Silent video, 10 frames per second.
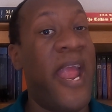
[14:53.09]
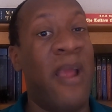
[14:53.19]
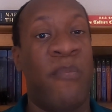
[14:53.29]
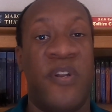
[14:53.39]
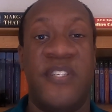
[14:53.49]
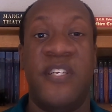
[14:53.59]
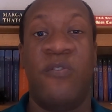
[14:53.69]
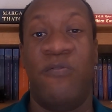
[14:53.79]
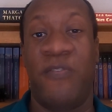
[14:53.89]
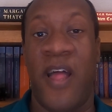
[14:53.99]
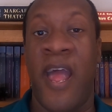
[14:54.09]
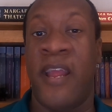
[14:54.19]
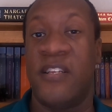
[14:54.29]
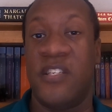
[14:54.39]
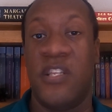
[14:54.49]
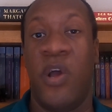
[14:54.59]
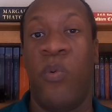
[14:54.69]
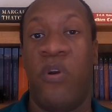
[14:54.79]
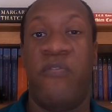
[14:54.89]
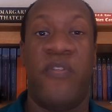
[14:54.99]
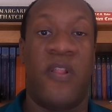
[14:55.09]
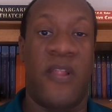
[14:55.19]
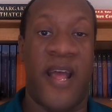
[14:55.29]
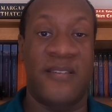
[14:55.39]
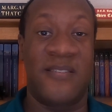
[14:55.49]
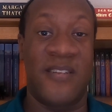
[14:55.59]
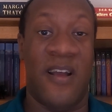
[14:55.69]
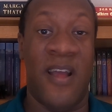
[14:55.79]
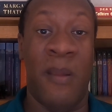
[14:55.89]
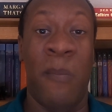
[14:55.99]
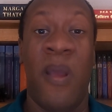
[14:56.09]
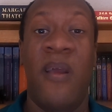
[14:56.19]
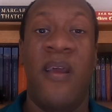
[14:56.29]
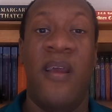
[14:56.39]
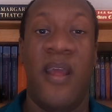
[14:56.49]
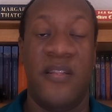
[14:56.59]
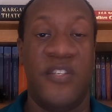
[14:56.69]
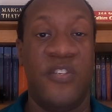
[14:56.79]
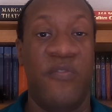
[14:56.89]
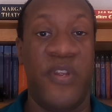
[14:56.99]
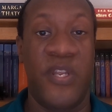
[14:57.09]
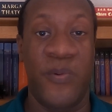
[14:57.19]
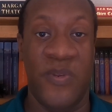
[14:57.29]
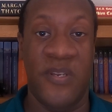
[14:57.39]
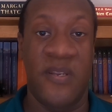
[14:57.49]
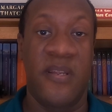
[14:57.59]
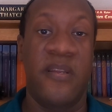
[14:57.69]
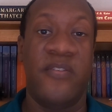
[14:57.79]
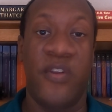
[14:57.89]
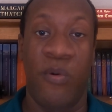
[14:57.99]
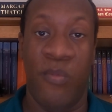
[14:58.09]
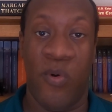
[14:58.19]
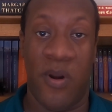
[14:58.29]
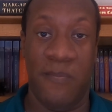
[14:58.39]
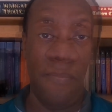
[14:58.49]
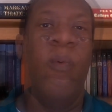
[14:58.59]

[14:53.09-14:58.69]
hammer and sickle flag is lowered for the last time, and the Soviet Union is no more.